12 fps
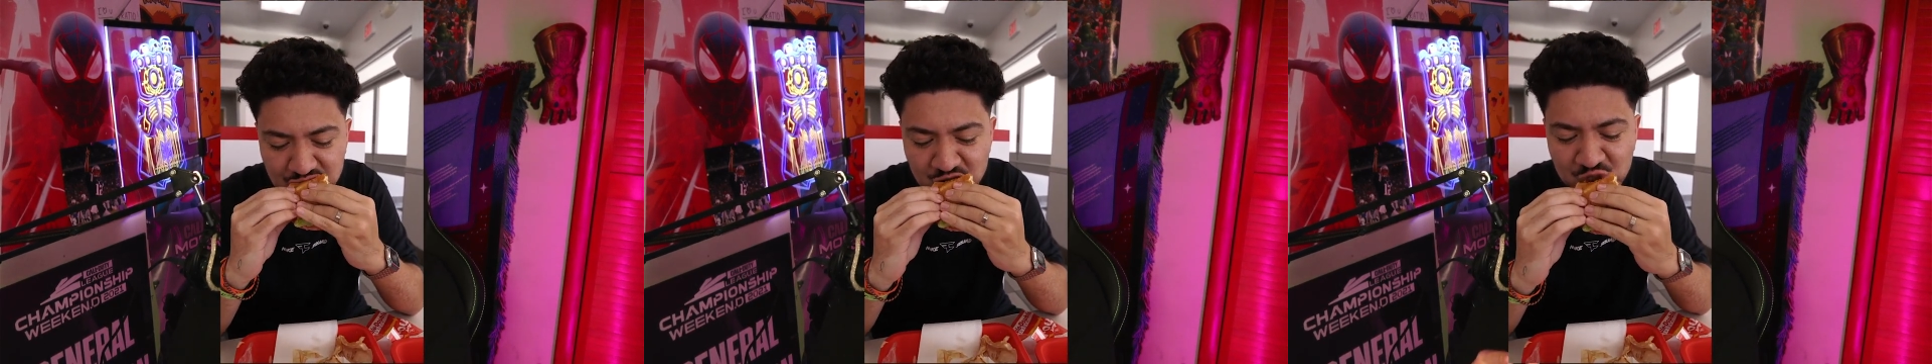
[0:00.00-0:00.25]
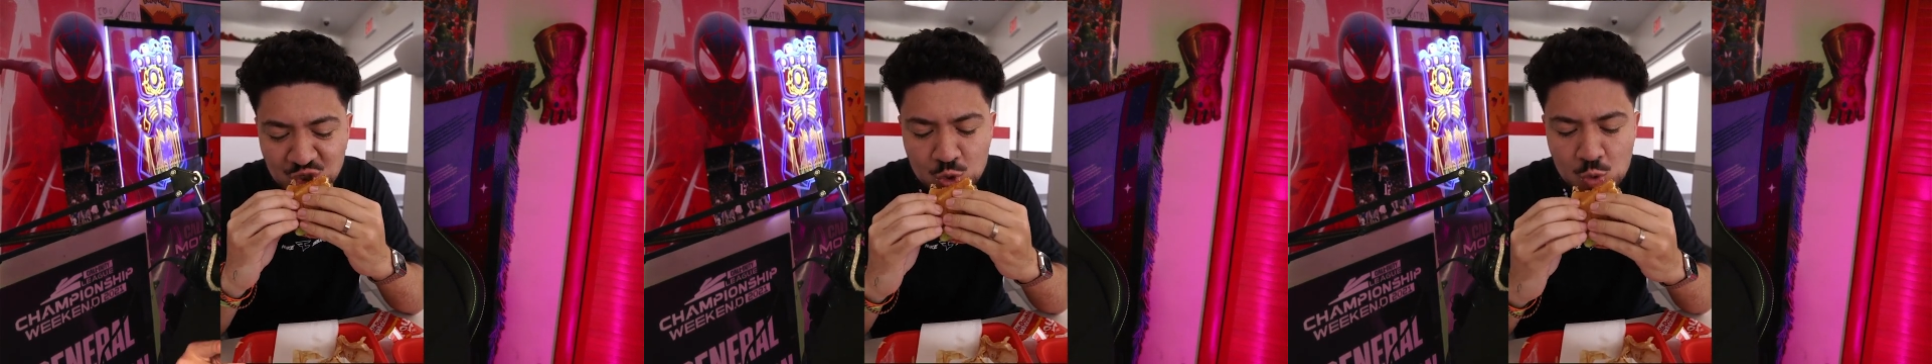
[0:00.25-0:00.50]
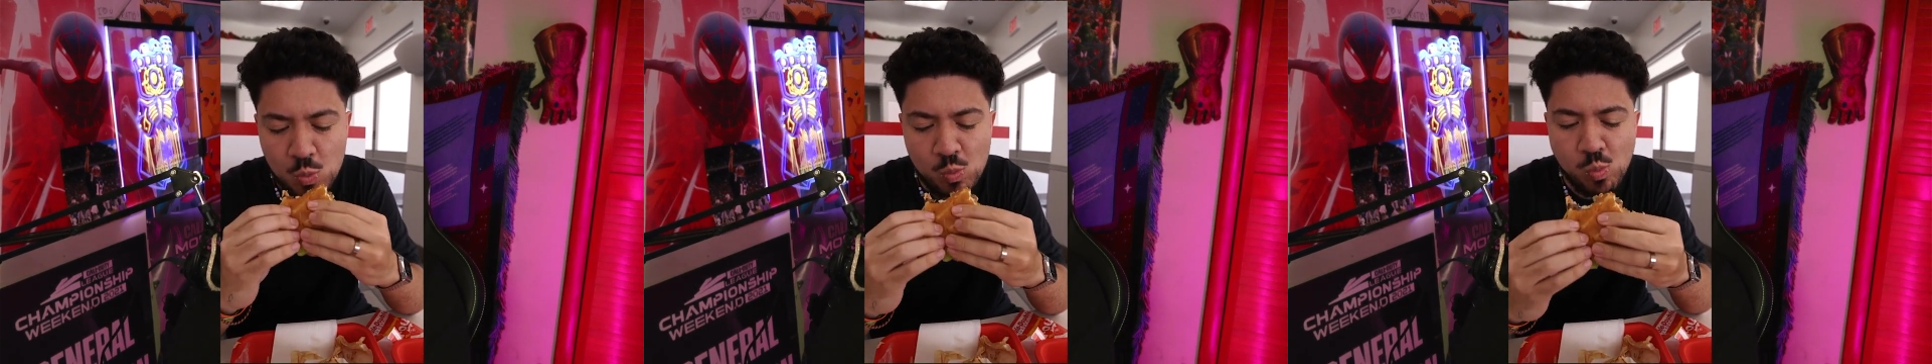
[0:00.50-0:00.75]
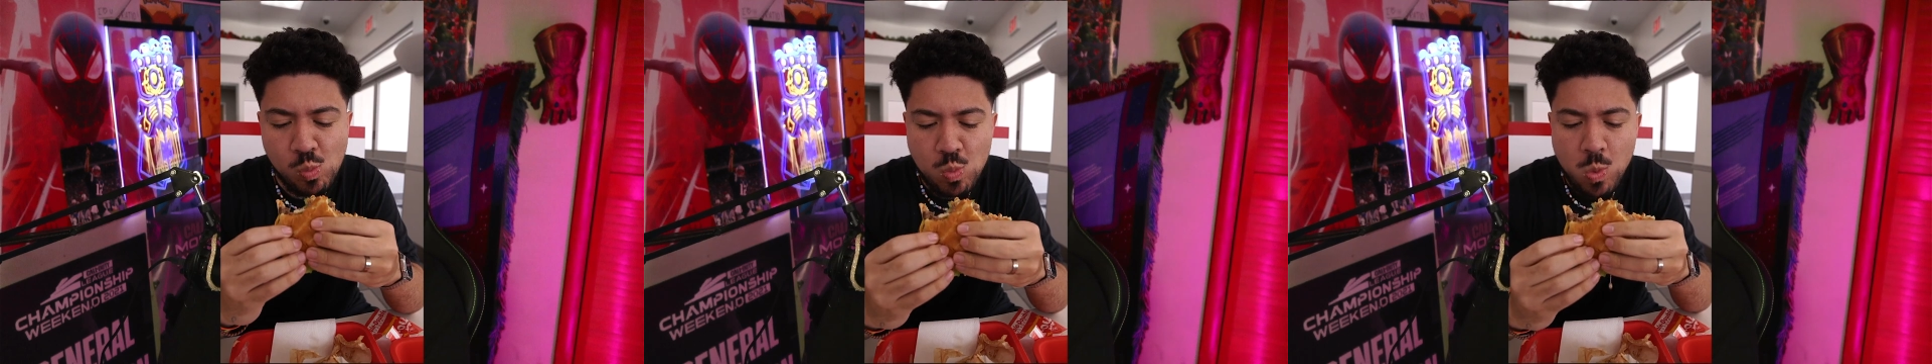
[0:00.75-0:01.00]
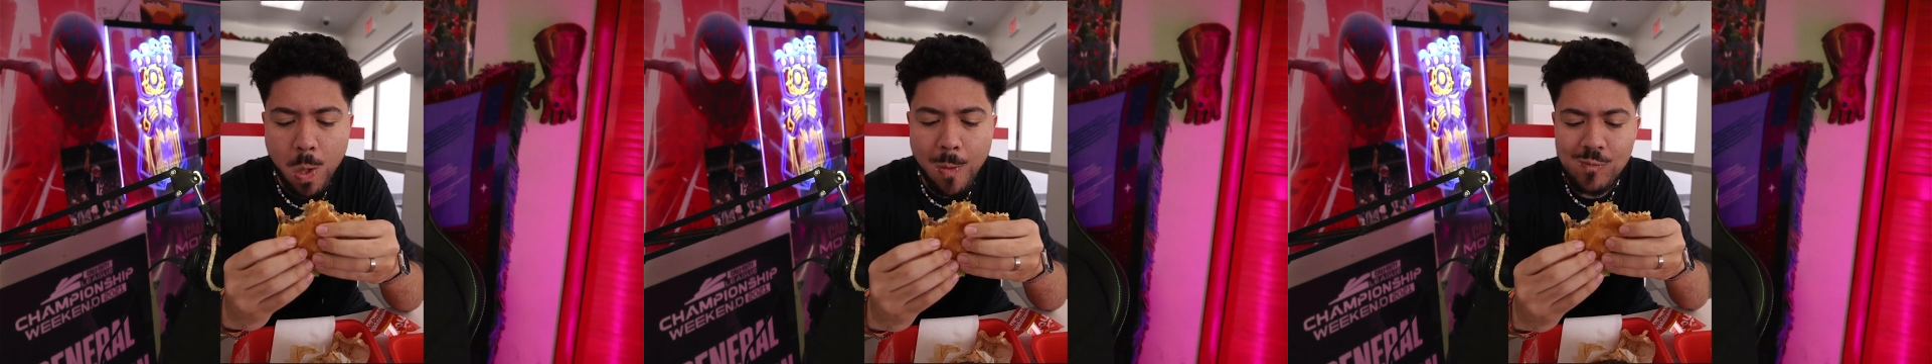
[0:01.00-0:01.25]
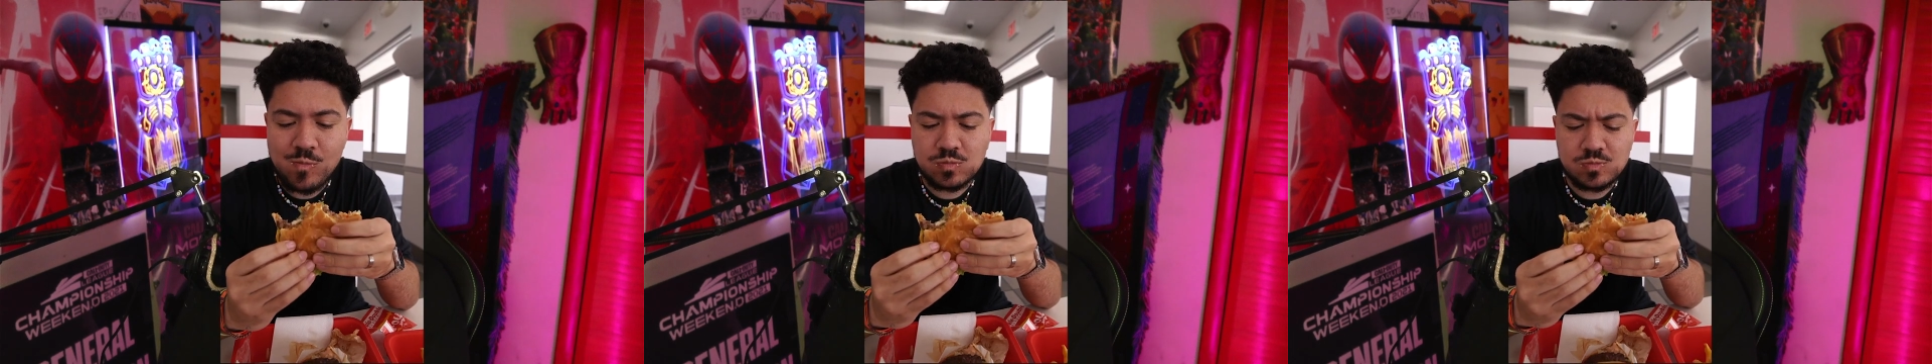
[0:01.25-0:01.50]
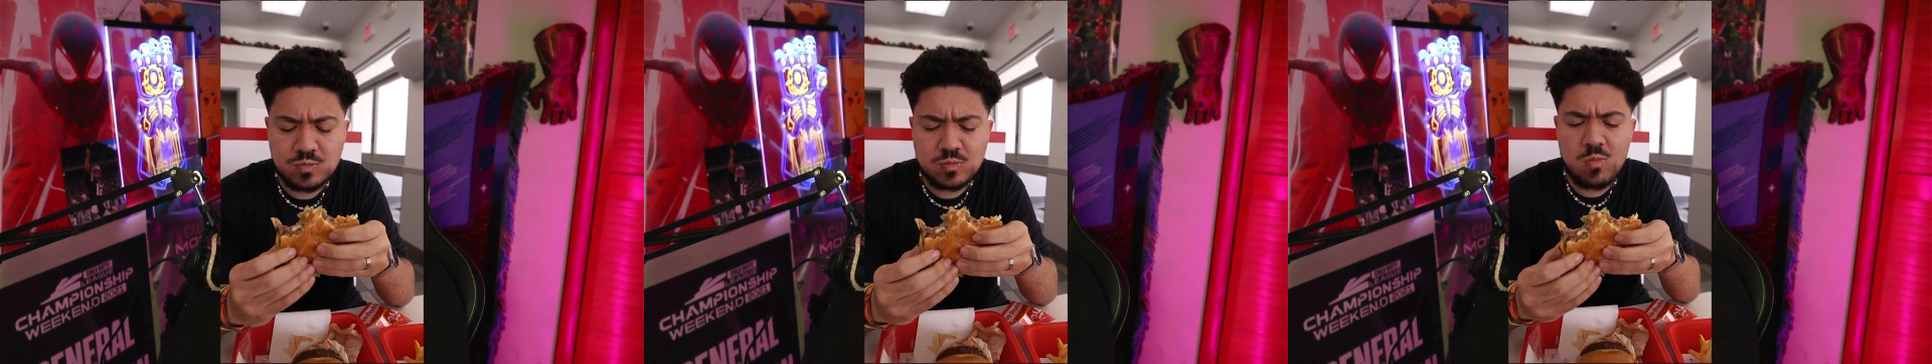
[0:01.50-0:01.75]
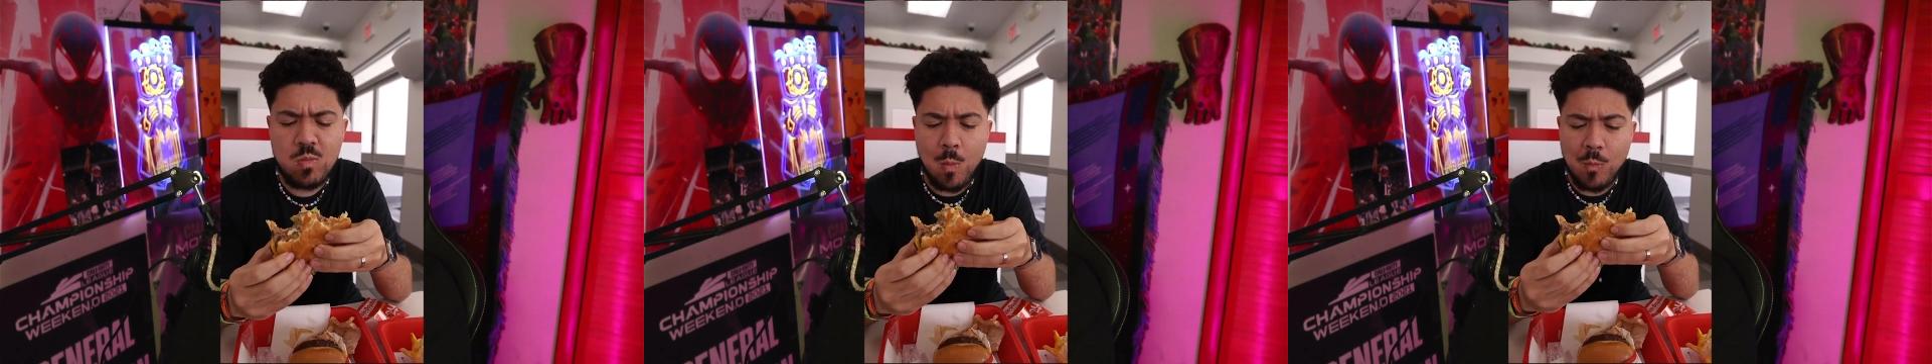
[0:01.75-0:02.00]
but the burgers are fire for
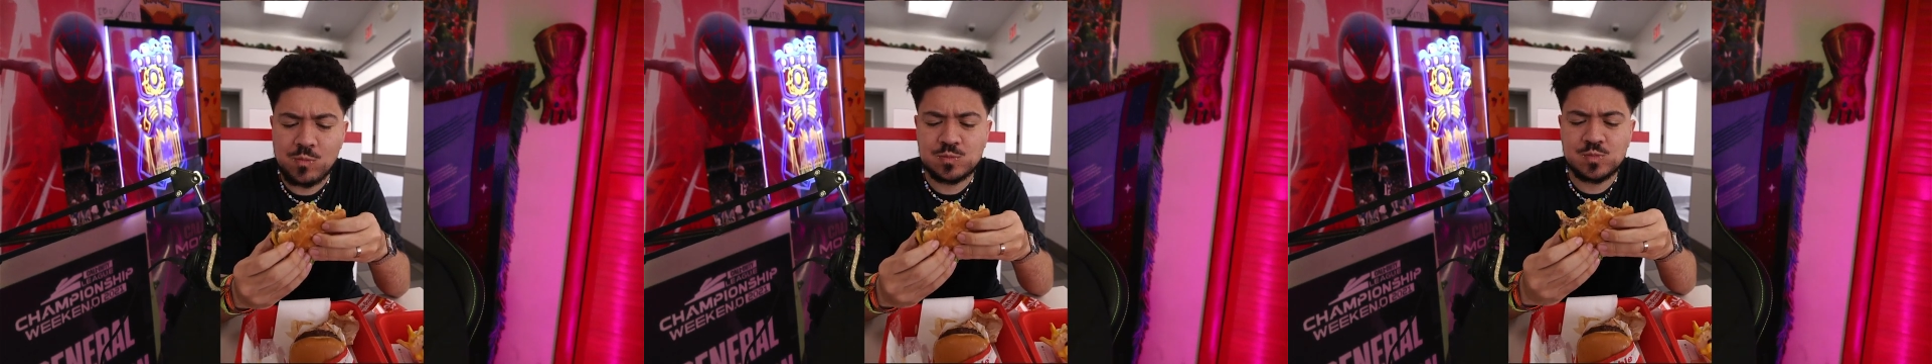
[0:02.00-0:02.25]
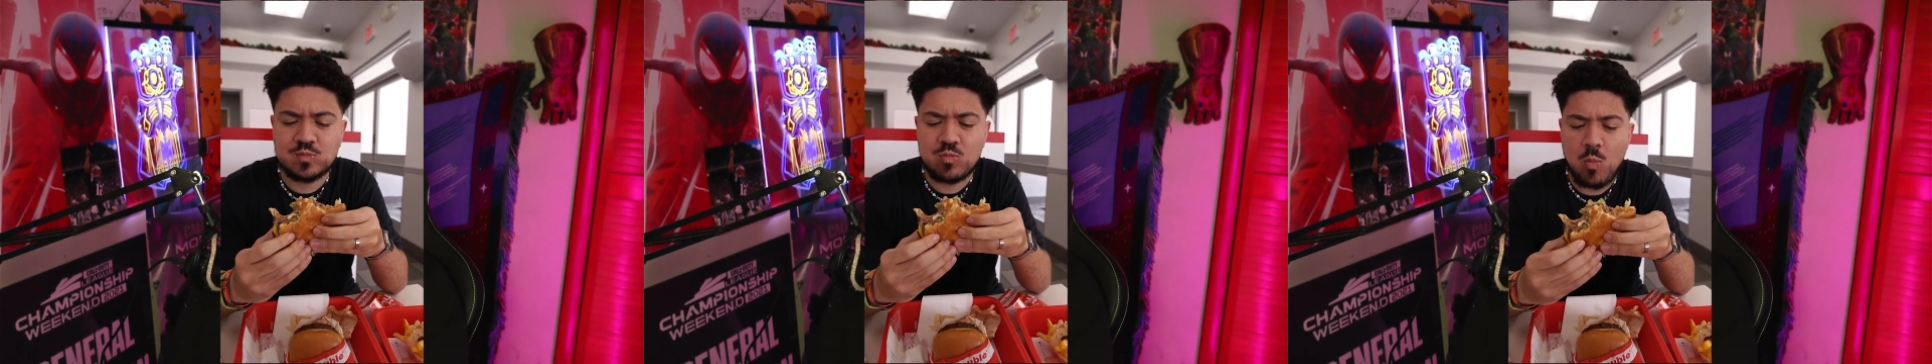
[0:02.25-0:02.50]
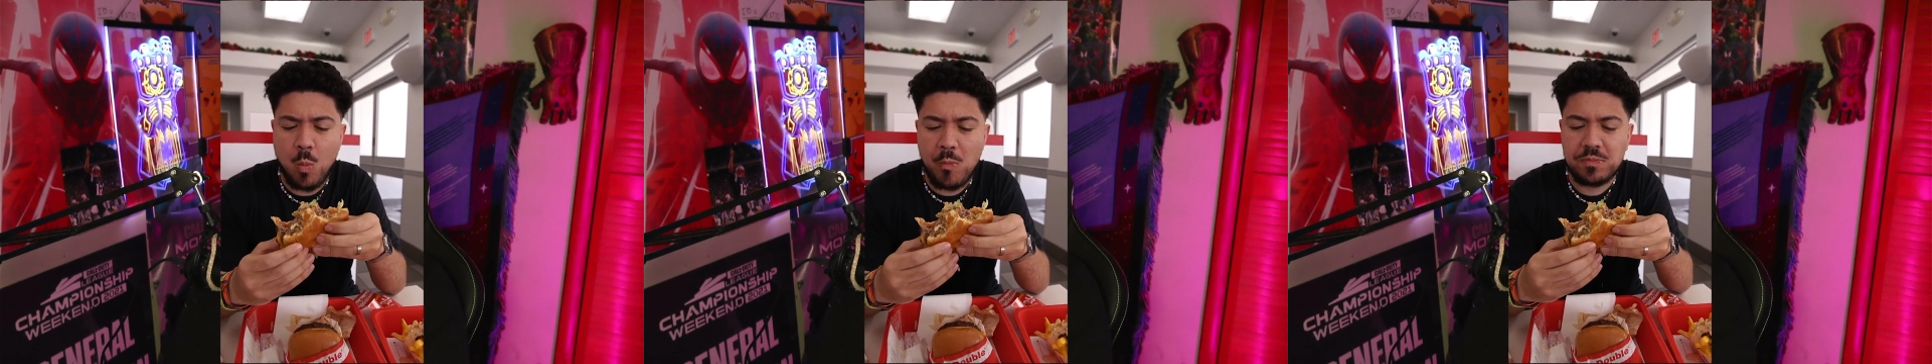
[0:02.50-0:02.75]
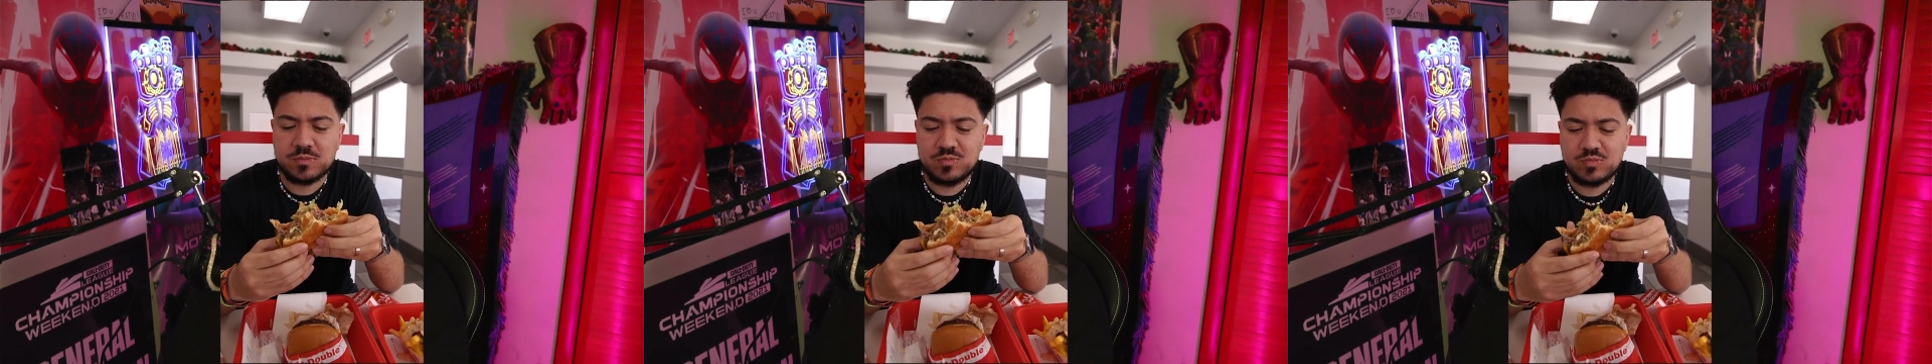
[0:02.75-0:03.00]
the price. It's so cheap.